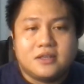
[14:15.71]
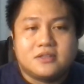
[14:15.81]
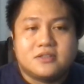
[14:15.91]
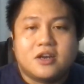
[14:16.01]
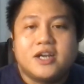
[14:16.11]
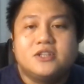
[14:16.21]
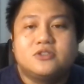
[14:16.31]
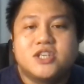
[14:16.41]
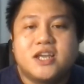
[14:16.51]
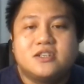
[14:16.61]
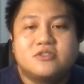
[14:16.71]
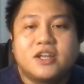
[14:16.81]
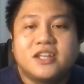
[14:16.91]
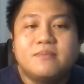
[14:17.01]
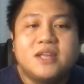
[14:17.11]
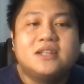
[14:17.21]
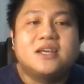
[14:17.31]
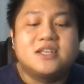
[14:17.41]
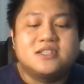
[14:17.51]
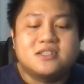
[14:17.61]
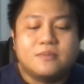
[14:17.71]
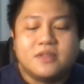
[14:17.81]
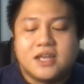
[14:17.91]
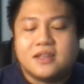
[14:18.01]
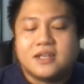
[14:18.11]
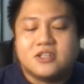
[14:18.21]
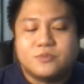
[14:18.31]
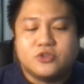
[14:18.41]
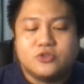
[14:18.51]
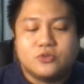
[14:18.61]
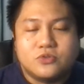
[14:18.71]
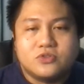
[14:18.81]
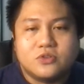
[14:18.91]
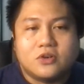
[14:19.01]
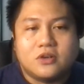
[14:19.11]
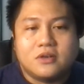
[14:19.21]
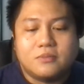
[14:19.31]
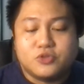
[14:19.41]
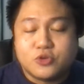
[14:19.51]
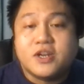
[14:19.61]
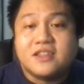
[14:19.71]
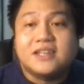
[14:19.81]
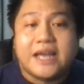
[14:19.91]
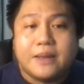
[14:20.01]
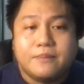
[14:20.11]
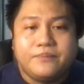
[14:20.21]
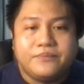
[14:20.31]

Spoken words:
It's hardly to change. Runtime data is something that is produced during that